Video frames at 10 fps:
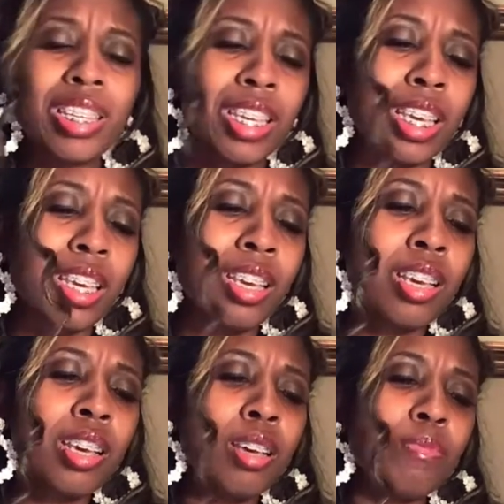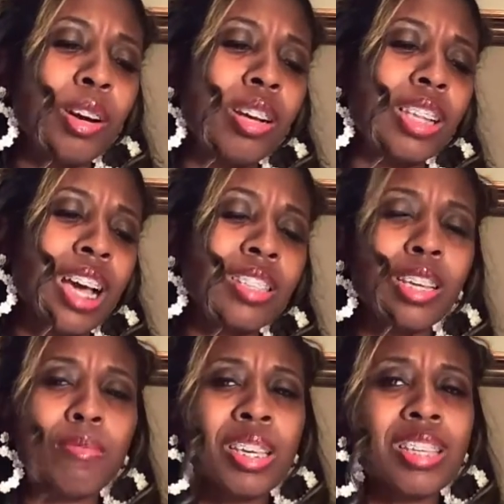N E, but her last
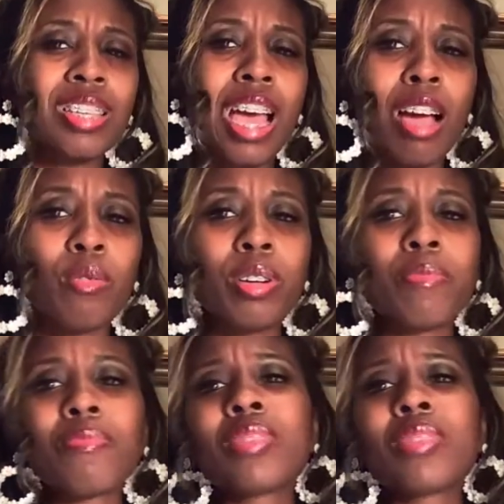name is Howard.